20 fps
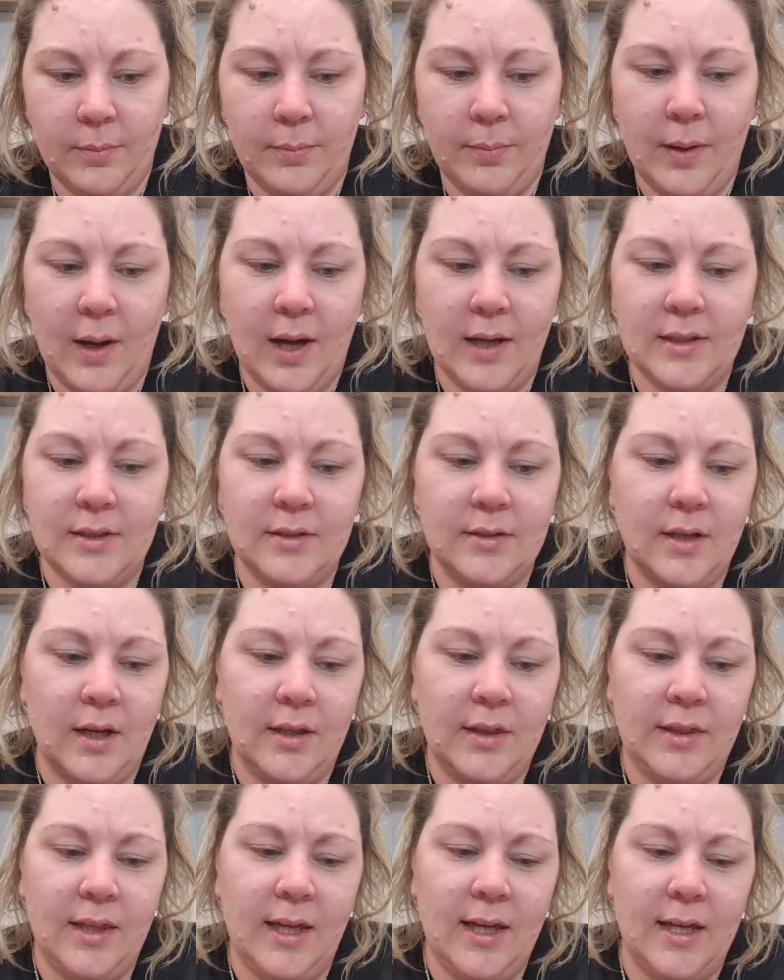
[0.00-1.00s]
But I
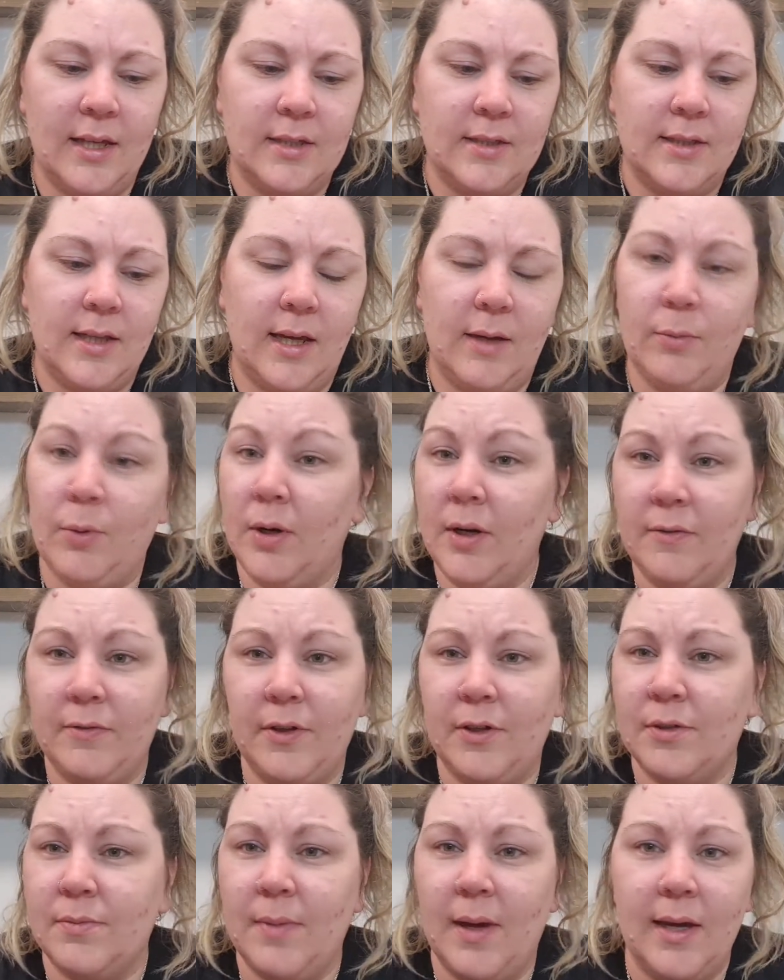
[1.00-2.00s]
think it's one of
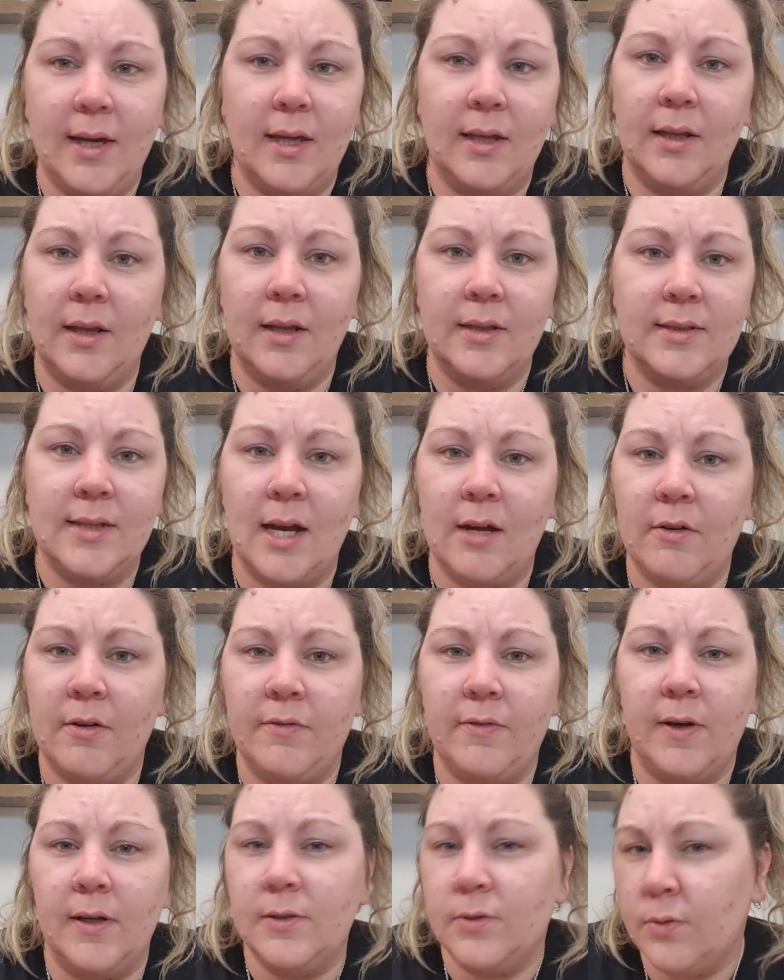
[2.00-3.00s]
you's making a
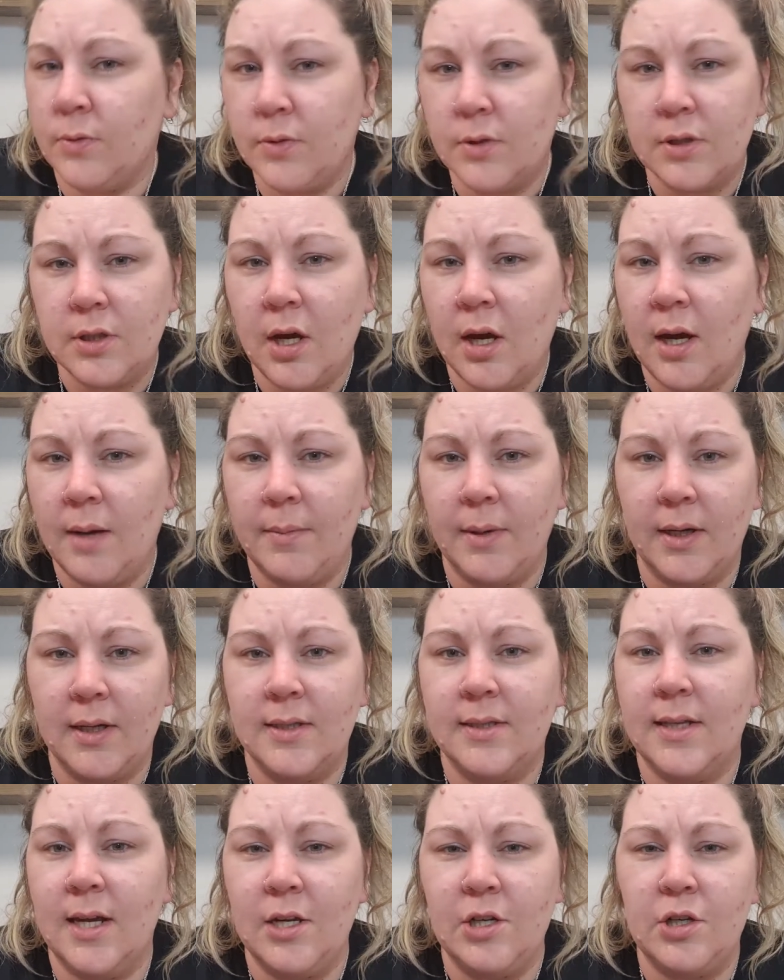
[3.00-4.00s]
sacrifice all the time, a
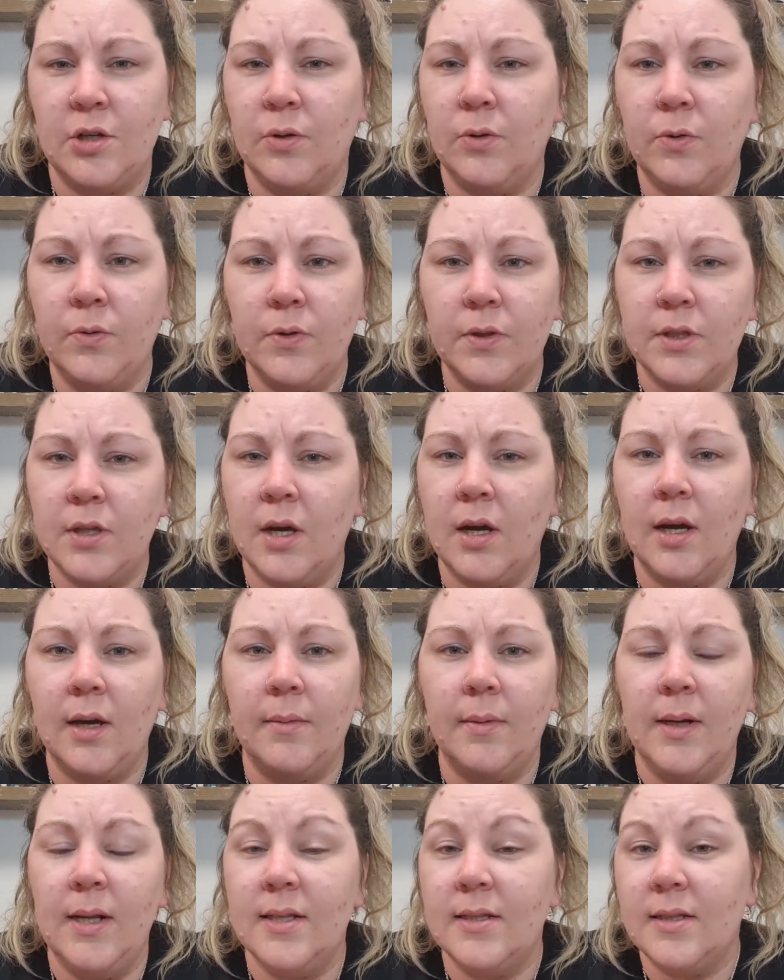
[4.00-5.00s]
concession all the
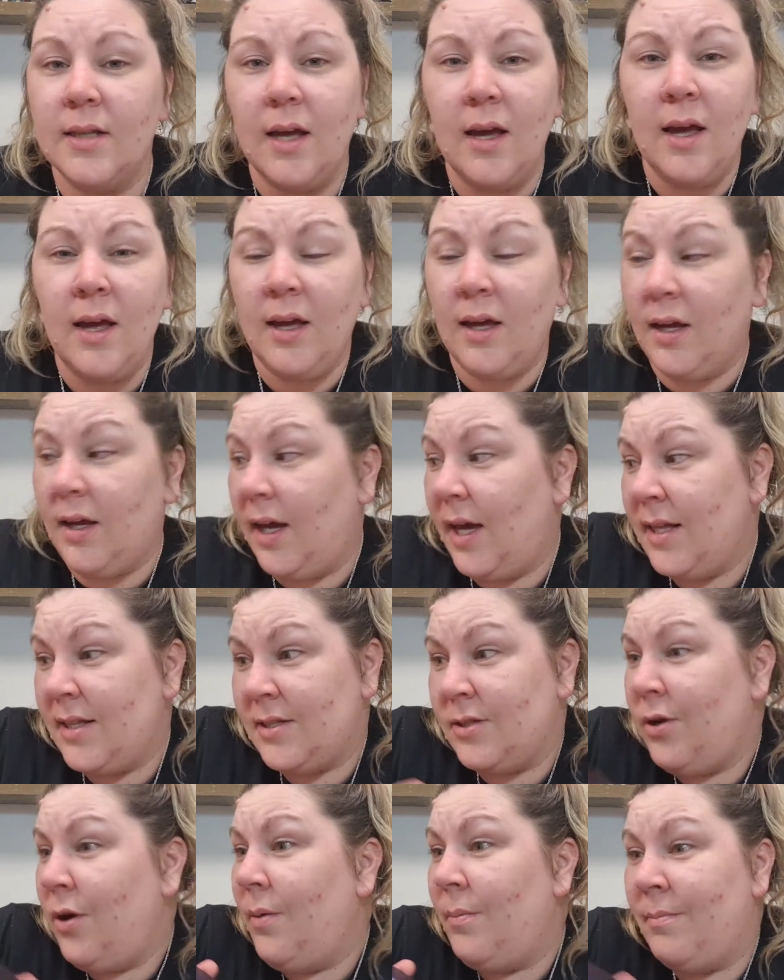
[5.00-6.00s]
time, and
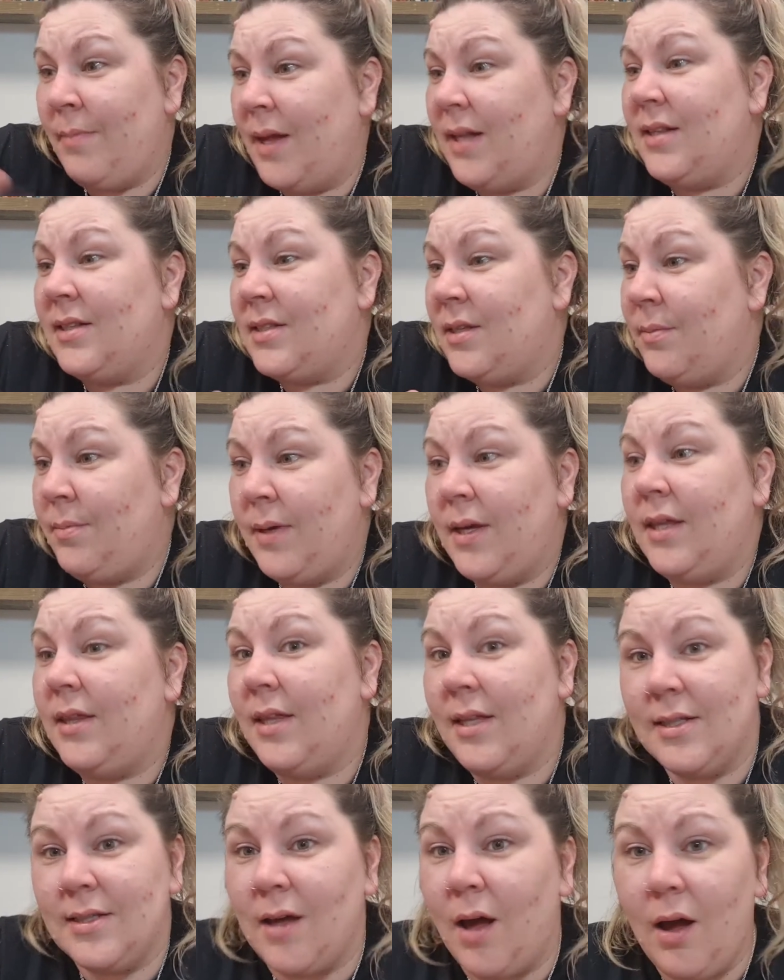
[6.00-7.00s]
it's not meant to be
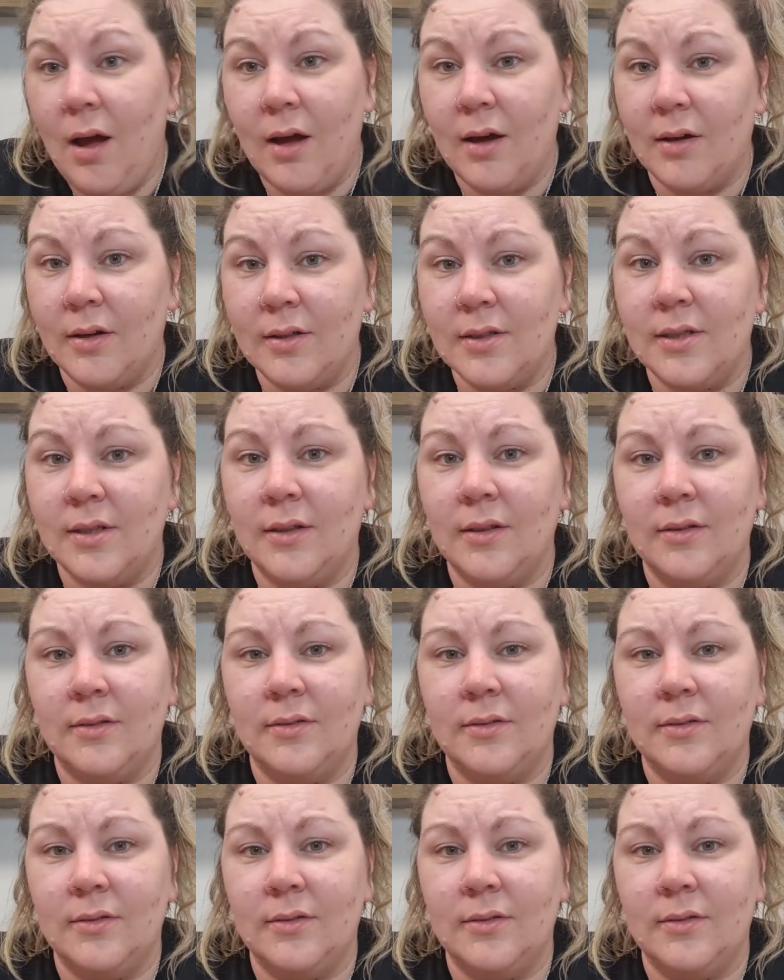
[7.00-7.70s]
this hard.